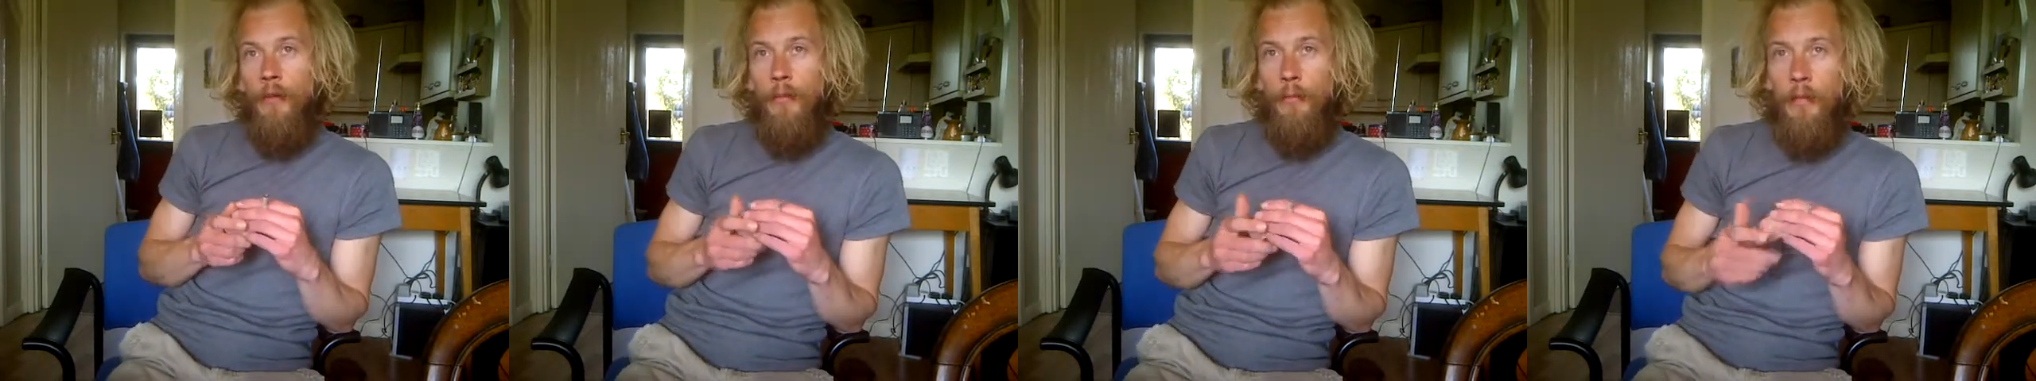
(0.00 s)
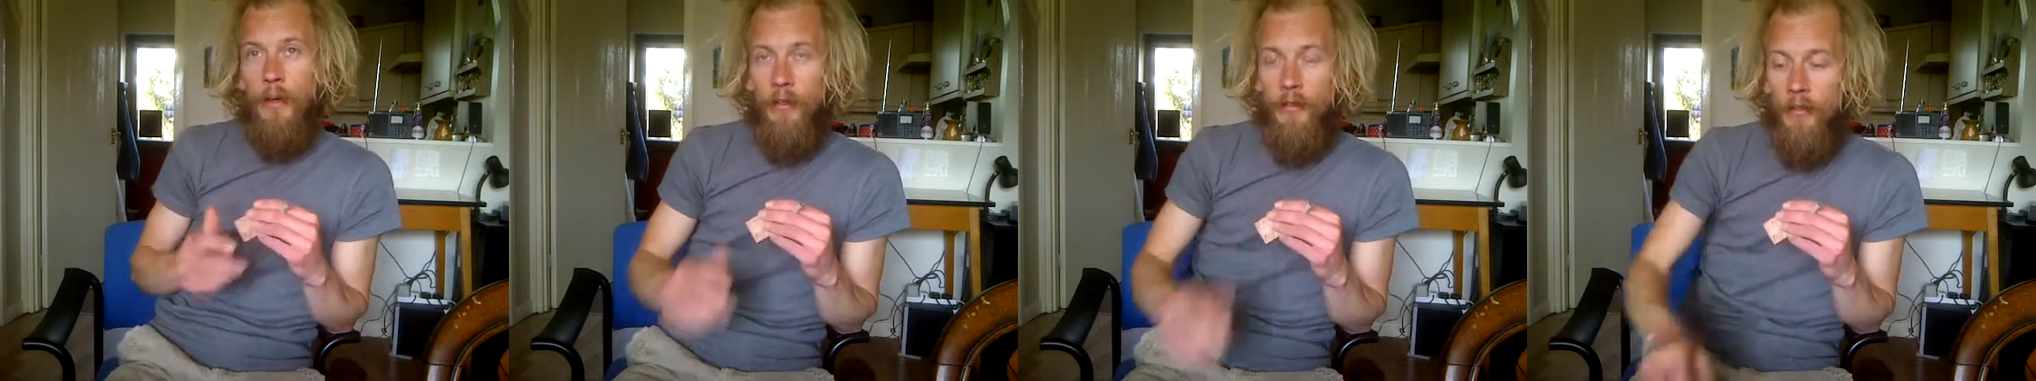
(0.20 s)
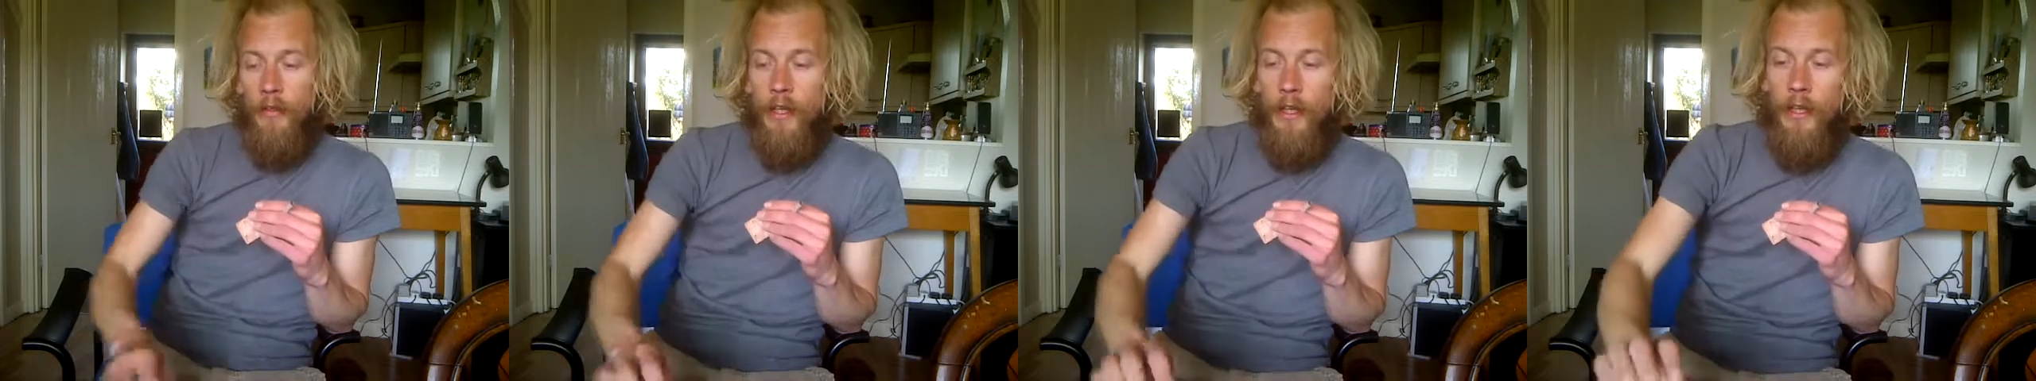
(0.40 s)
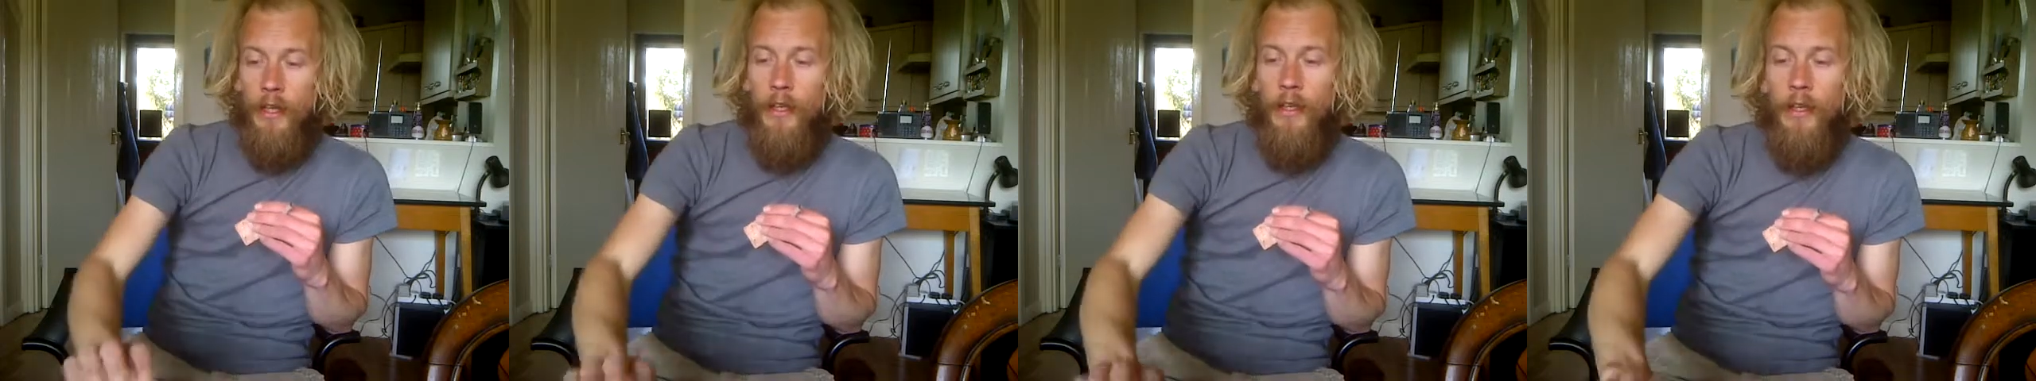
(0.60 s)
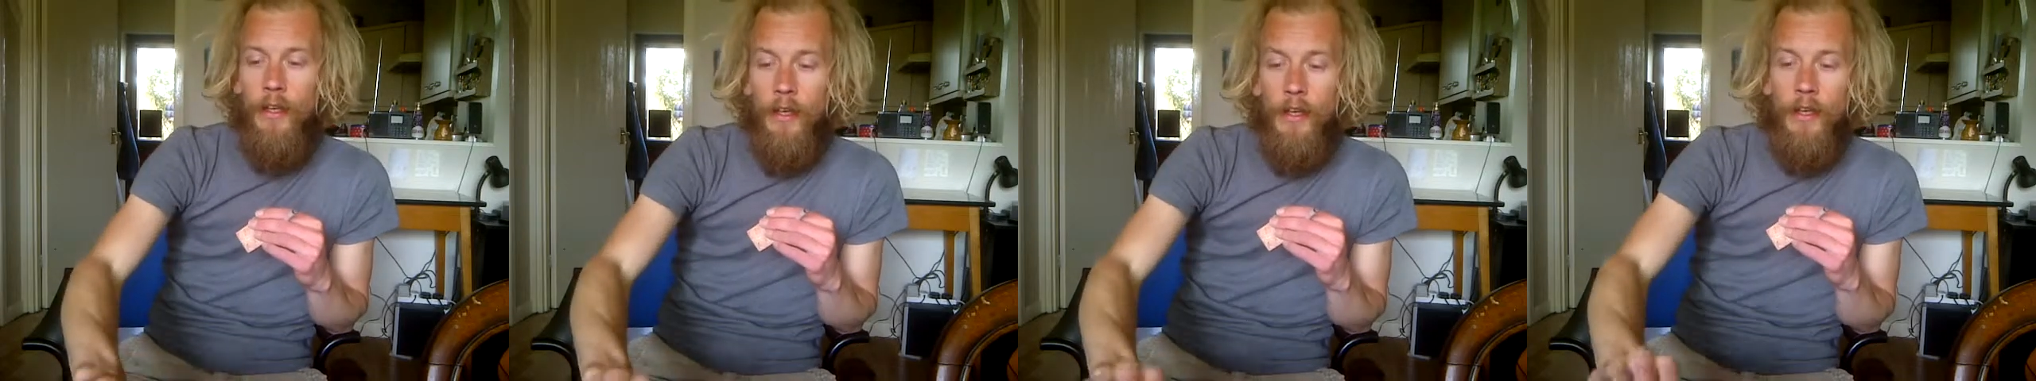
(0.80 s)

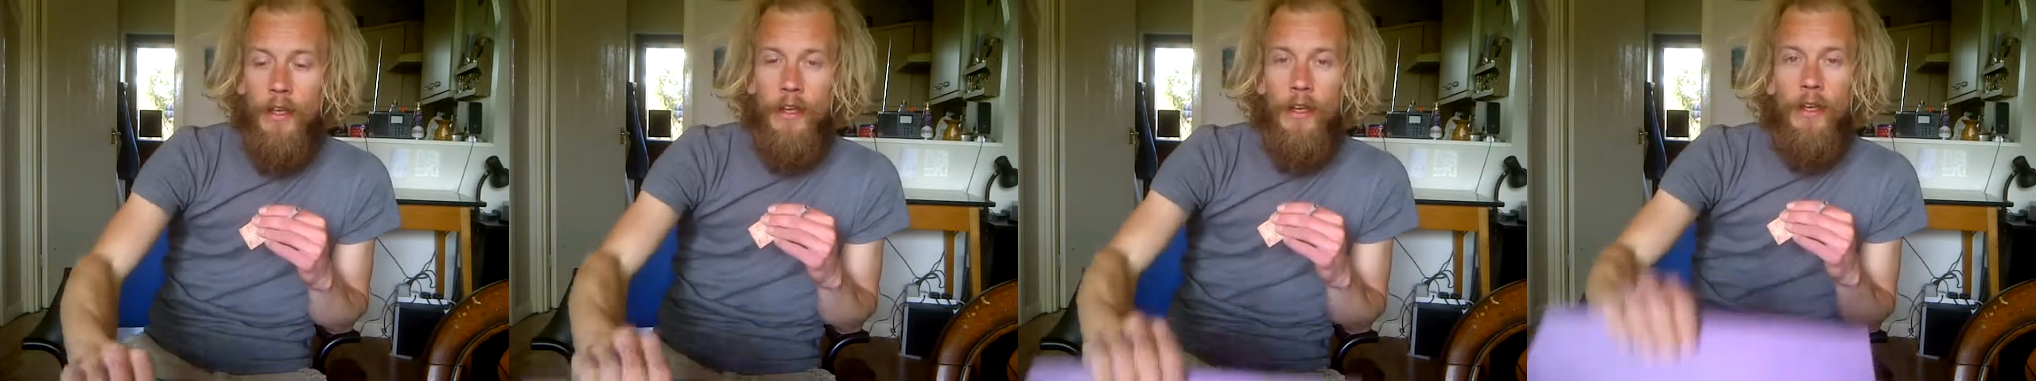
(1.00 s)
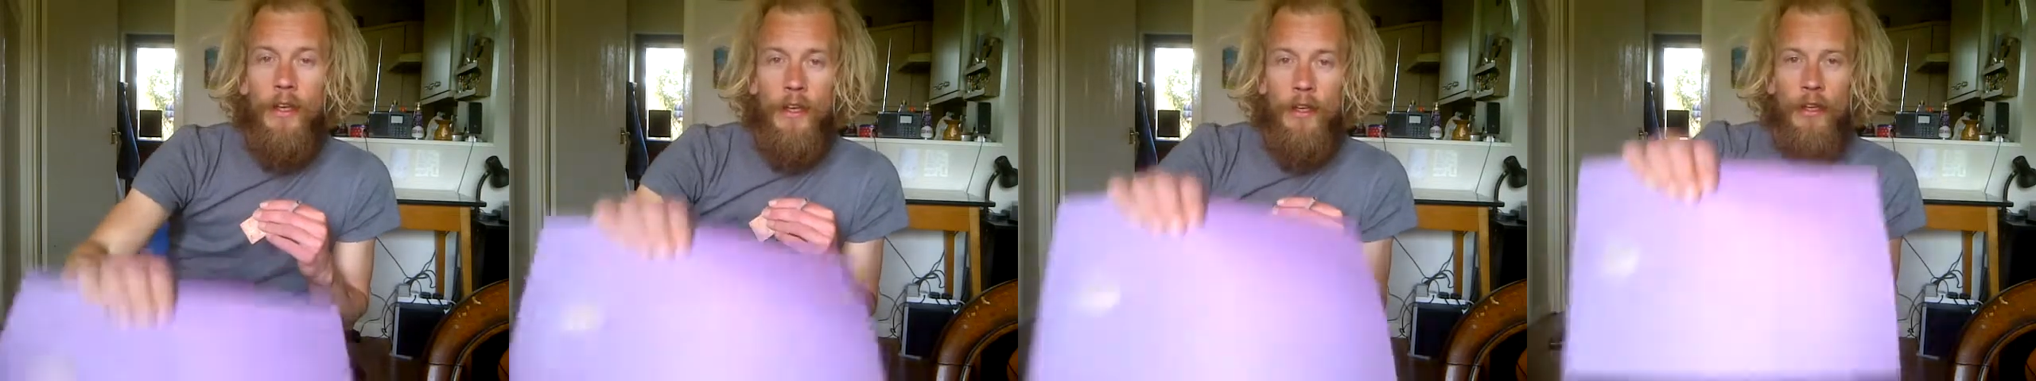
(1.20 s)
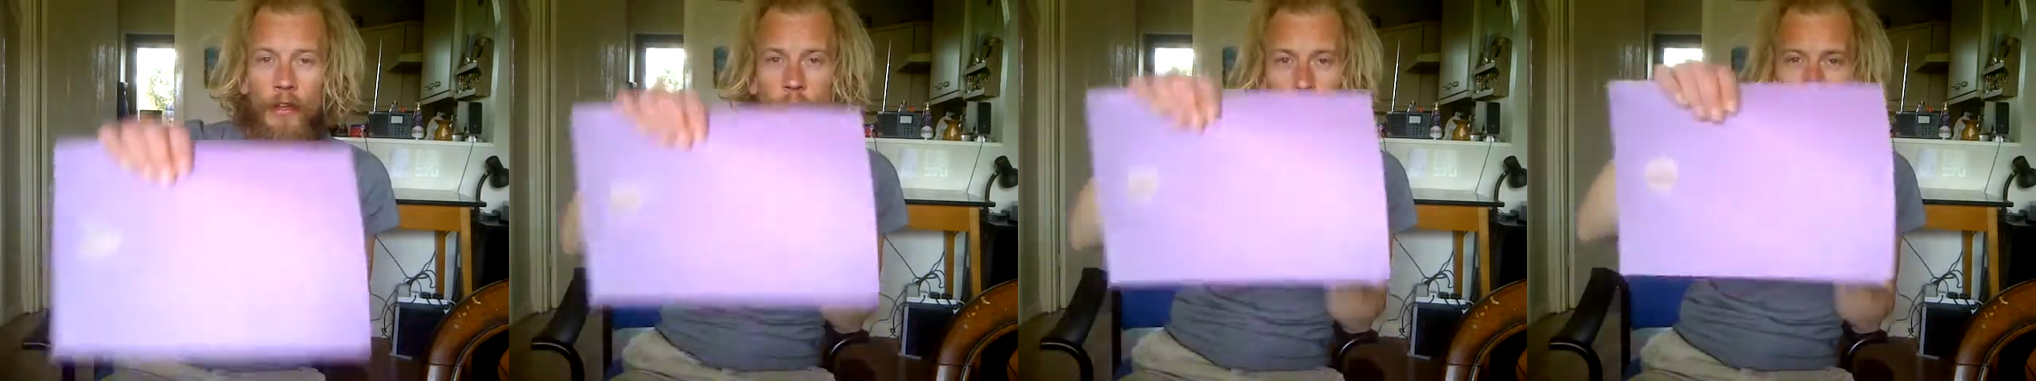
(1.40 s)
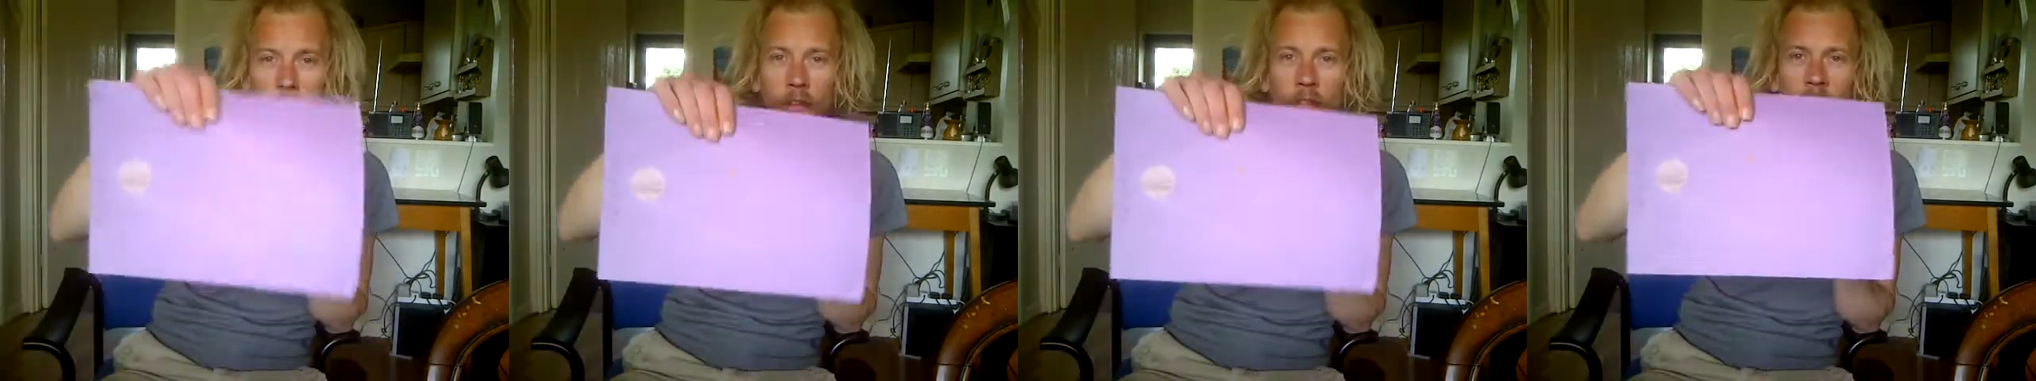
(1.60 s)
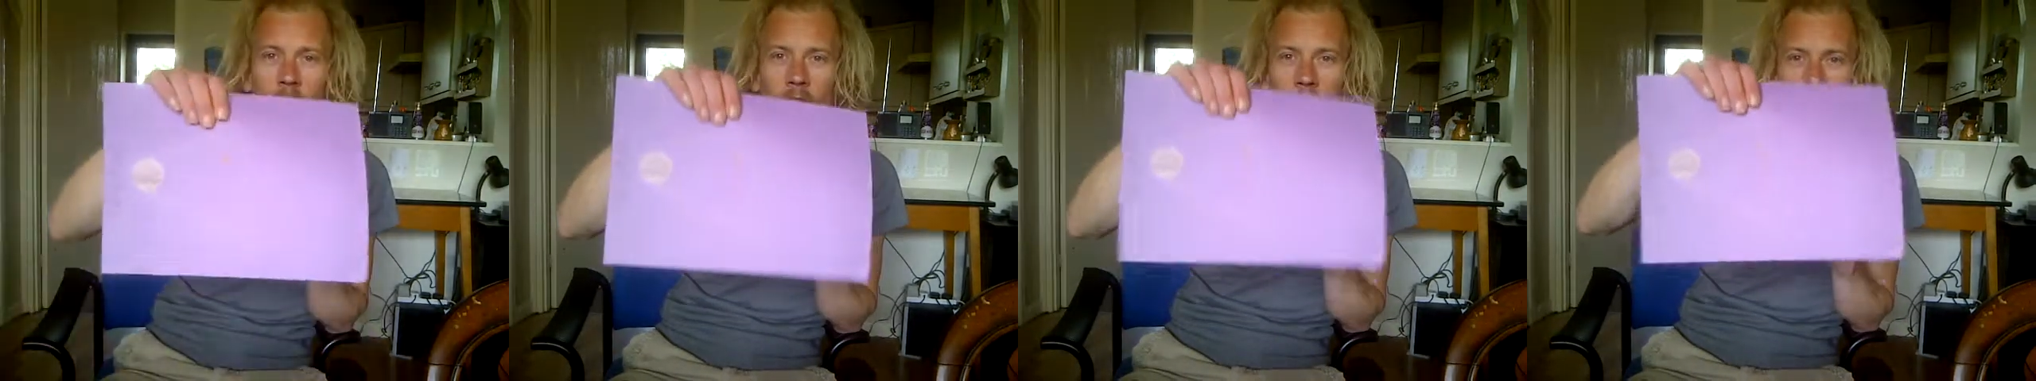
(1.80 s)
especially,
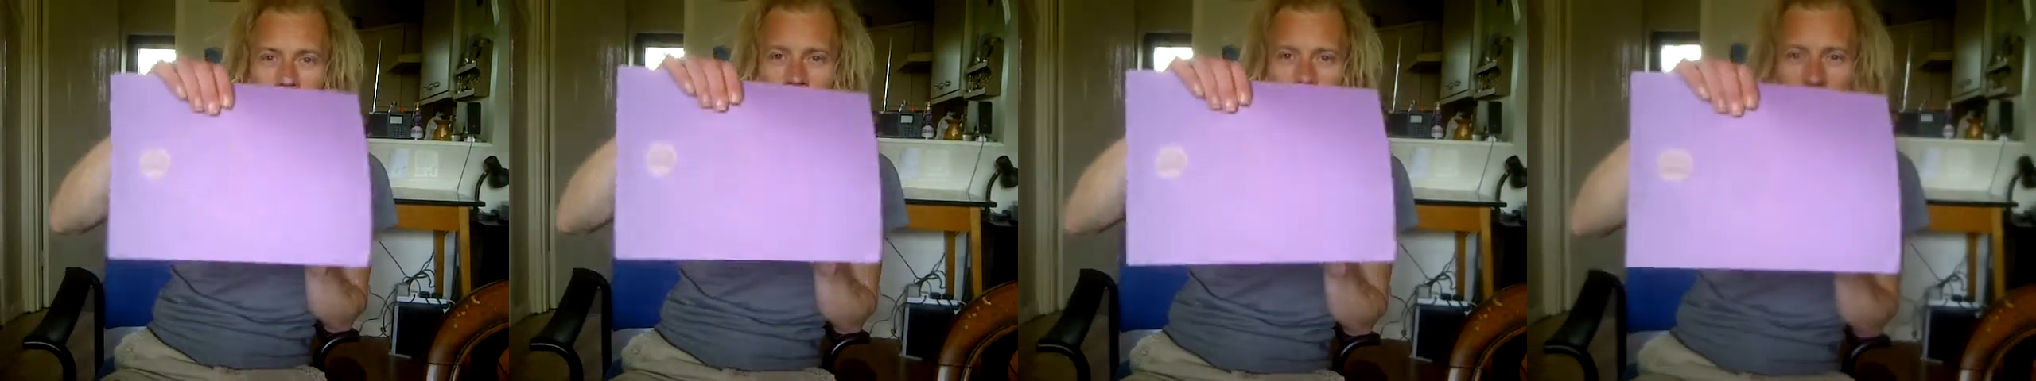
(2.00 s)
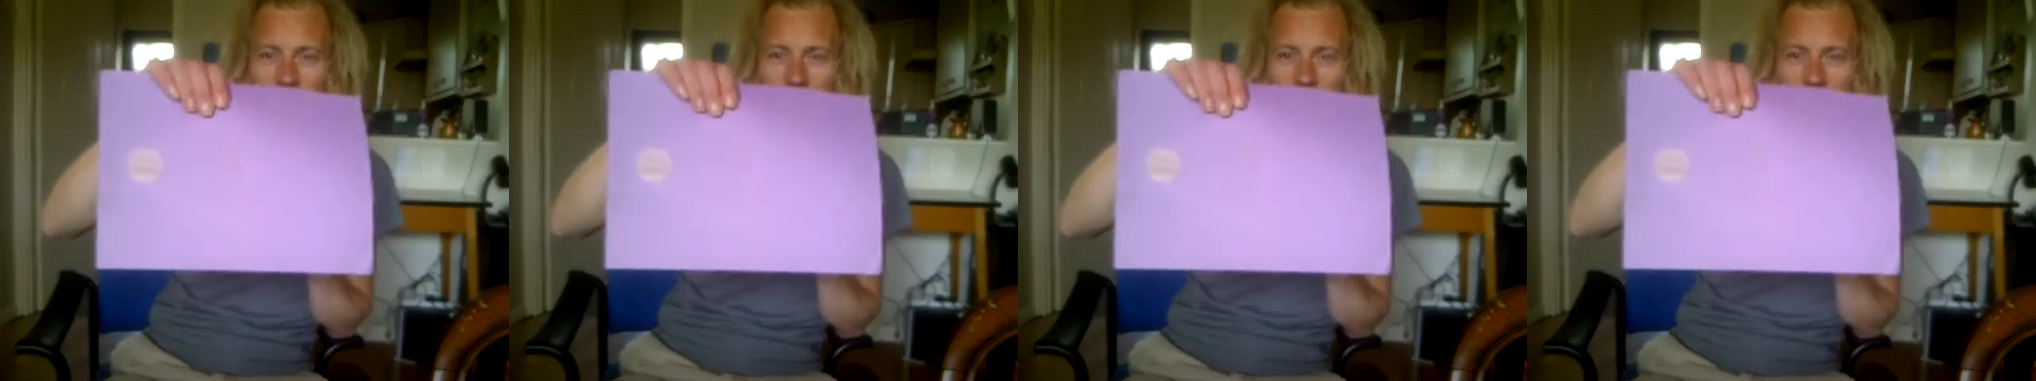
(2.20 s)
especially the